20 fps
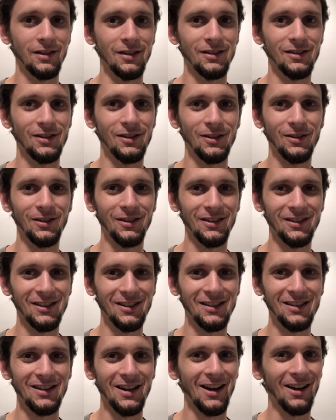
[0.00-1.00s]
these units
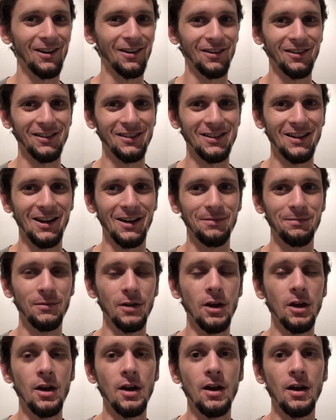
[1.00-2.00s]
that die all the time.
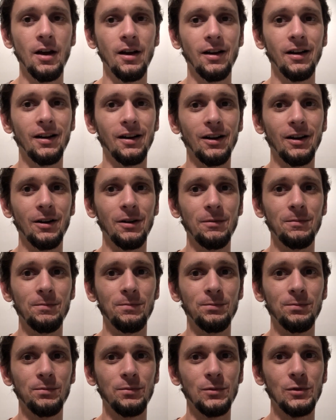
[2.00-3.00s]

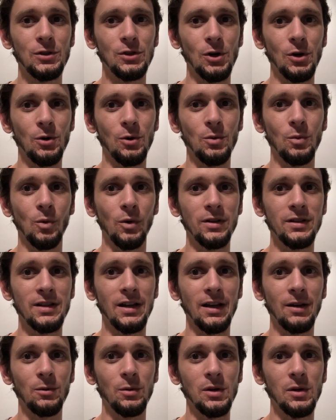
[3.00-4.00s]
So one
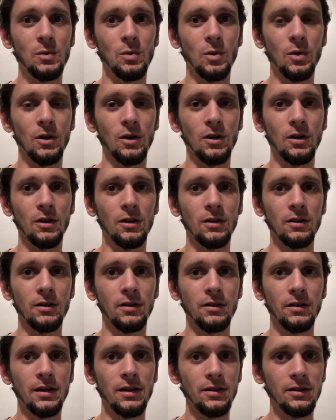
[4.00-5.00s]
day we were
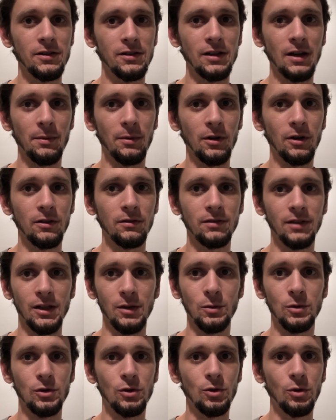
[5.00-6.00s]
in the summer,
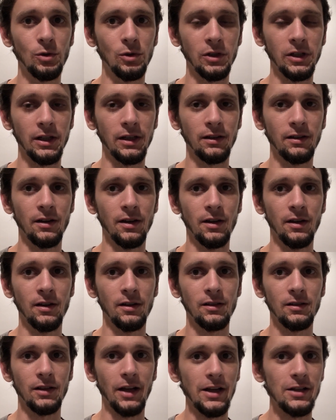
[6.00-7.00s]
it was cooling,
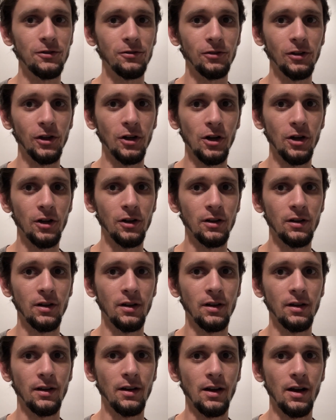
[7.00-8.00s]
lights flickered,
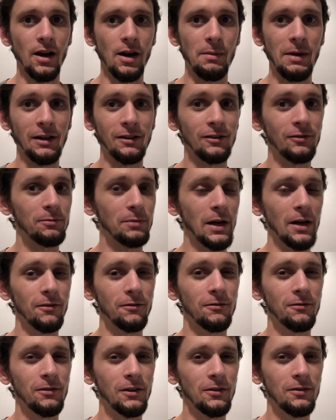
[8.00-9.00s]

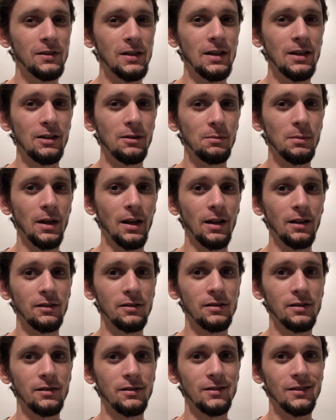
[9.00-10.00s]
about 15
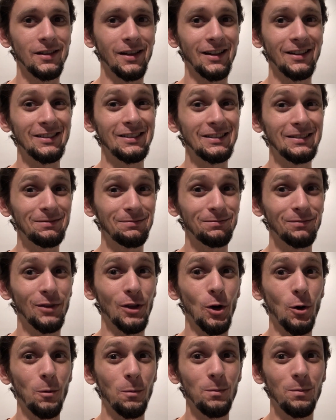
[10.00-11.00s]
minutes. It's like, oh,
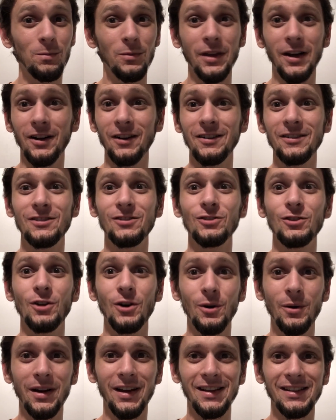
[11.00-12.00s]
nope, there is
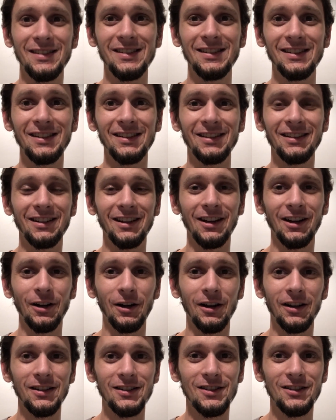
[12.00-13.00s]
no AC in
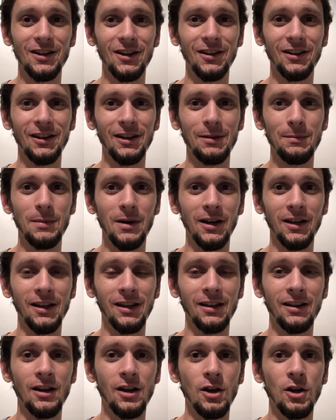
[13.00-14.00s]
here. It's starting to get
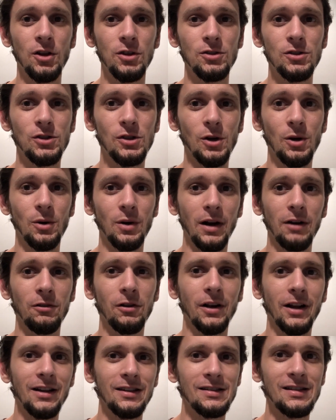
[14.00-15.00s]
muggy. So I
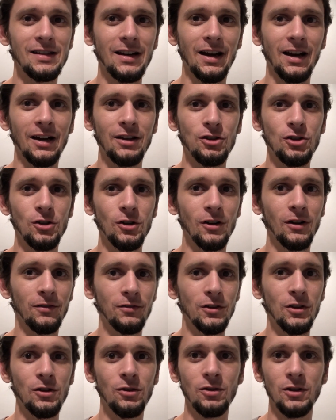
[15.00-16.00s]
run outside, sure
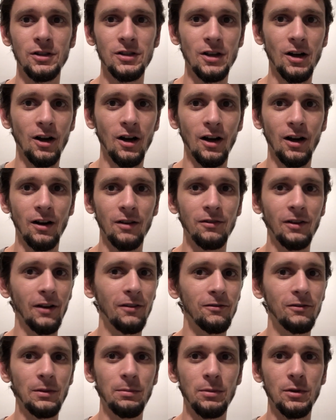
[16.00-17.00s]
enough, the unit's off.
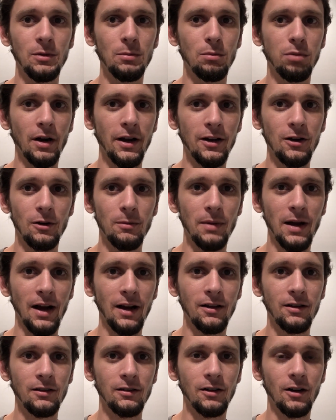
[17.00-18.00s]
I flip the breaker
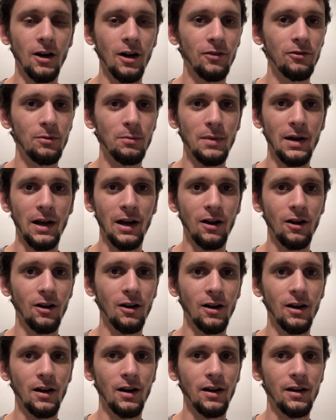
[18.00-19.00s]
back off and back
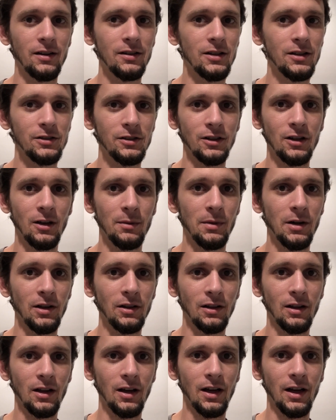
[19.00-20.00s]
on, it doesn't come
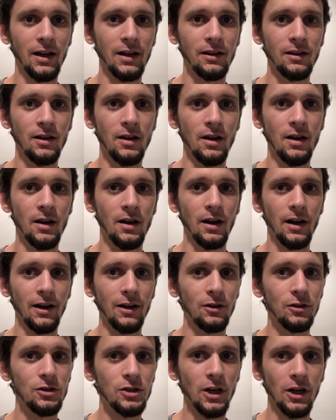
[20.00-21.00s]
online. I
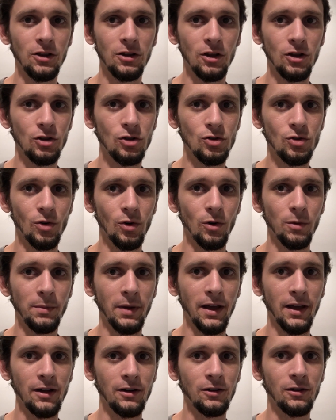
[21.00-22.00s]
go check the control
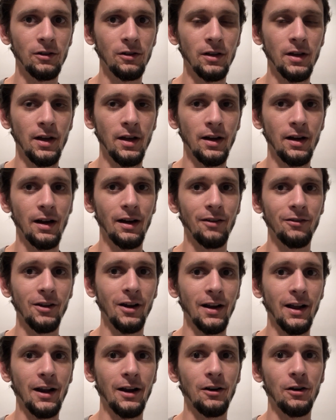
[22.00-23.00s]
panel. I've
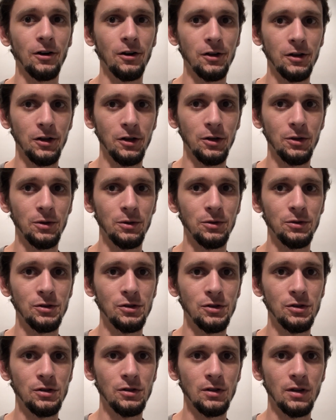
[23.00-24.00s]
got error
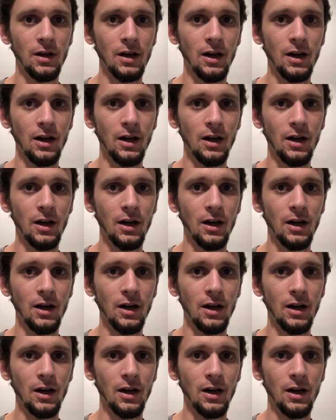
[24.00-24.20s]
codes